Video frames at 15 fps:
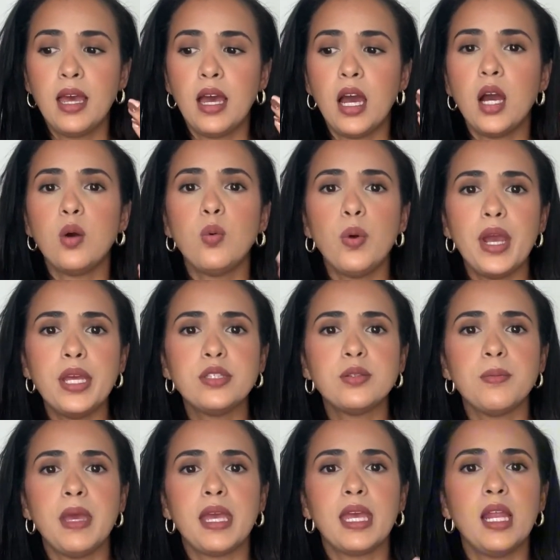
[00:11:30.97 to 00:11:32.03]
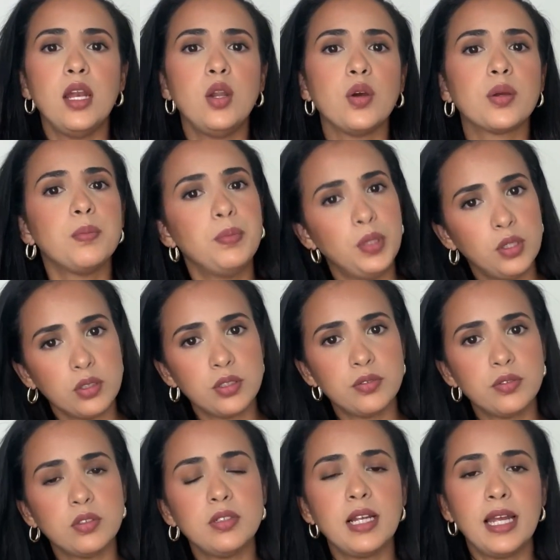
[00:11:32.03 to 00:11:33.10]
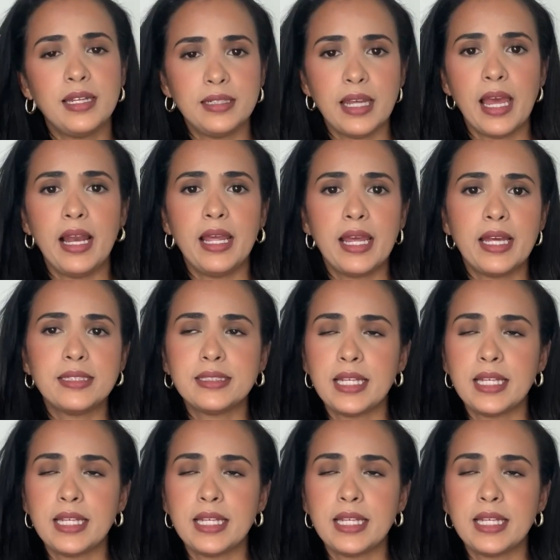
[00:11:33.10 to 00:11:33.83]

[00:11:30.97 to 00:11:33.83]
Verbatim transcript: a way to make it look beautiful and elegant,